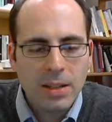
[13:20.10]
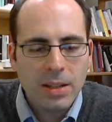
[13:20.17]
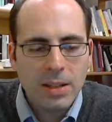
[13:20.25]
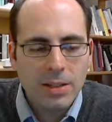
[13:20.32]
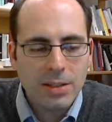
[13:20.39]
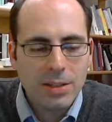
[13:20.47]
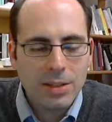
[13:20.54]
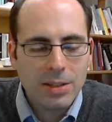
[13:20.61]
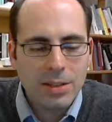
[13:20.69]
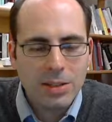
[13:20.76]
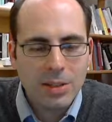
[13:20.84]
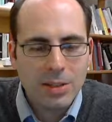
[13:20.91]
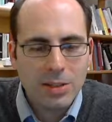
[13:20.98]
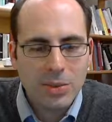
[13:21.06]

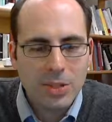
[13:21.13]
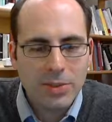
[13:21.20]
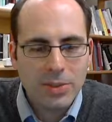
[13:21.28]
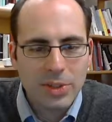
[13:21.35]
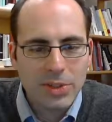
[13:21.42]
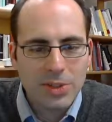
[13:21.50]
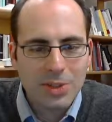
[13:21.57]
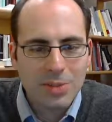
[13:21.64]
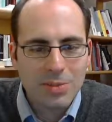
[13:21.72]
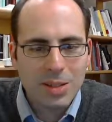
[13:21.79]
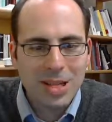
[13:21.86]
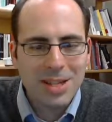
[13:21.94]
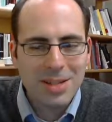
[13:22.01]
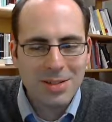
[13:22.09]
in the
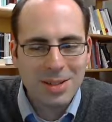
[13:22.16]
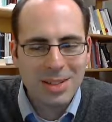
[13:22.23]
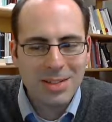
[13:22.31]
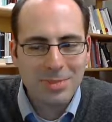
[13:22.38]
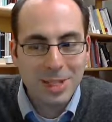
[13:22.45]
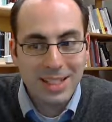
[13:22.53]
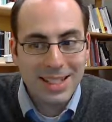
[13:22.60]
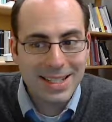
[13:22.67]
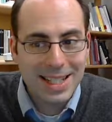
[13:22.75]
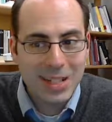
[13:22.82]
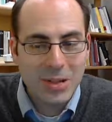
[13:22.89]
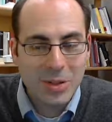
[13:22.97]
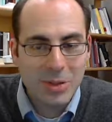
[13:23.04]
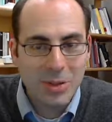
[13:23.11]
Twitterverse, but at least I
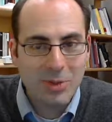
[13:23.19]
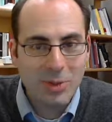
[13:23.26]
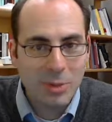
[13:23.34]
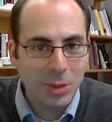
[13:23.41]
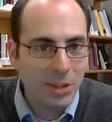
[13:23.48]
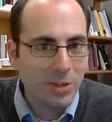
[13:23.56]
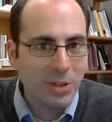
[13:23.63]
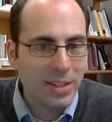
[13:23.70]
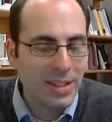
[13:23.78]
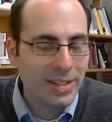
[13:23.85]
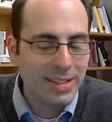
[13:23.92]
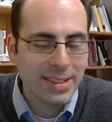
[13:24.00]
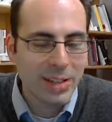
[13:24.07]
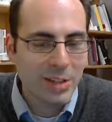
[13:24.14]
know you're all familiar with
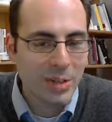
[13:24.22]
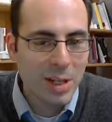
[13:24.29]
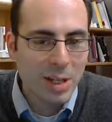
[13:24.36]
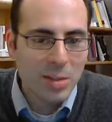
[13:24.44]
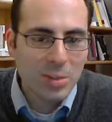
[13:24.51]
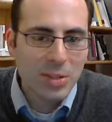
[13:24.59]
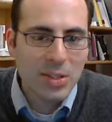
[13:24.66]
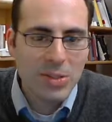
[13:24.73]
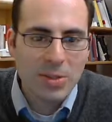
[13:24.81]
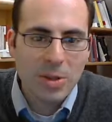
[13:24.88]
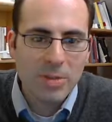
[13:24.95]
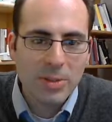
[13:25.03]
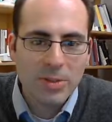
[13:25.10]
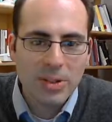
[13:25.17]
it. So please
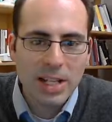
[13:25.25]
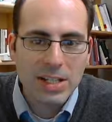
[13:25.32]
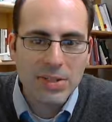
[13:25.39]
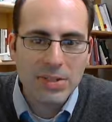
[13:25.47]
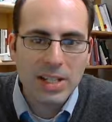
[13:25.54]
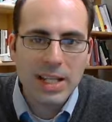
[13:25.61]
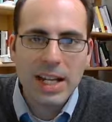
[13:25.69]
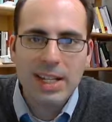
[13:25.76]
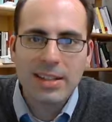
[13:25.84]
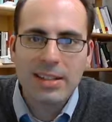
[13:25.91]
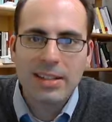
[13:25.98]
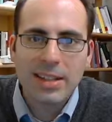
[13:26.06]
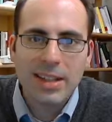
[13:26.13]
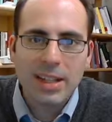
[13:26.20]
join me for that
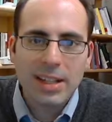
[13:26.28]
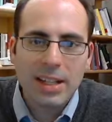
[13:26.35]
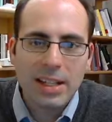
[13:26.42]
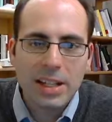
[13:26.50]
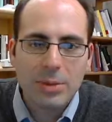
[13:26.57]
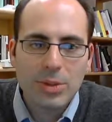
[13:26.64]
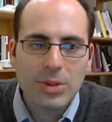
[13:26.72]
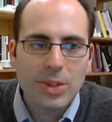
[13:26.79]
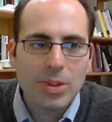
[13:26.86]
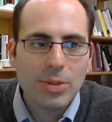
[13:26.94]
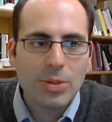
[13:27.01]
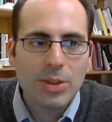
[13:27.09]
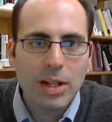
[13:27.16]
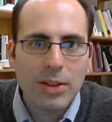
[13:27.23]
screencast, and I will see
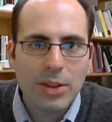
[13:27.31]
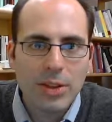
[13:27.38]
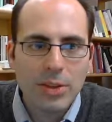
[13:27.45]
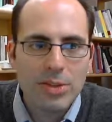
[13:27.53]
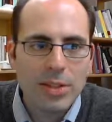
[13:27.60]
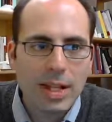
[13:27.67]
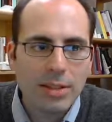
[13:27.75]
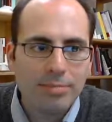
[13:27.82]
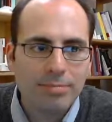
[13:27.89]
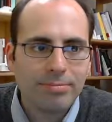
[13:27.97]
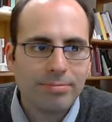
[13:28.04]
you on Thursday.